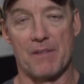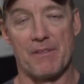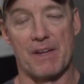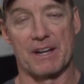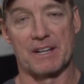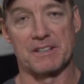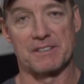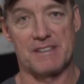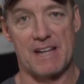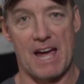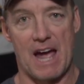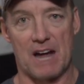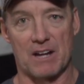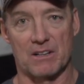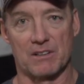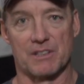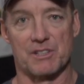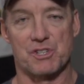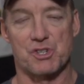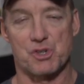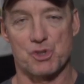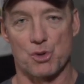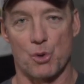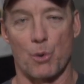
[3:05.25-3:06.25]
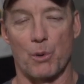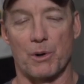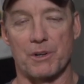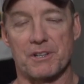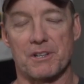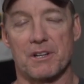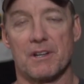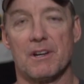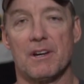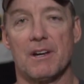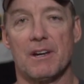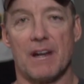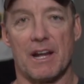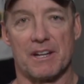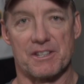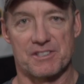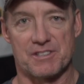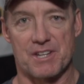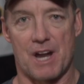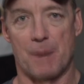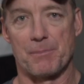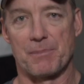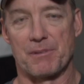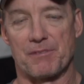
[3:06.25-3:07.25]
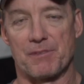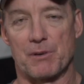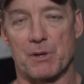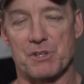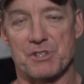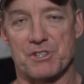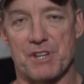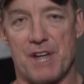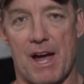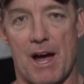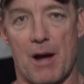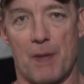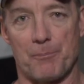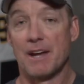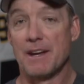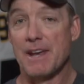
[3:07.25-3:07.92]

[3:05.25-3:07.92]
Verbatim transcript: and they can tackle it short and stop the first down.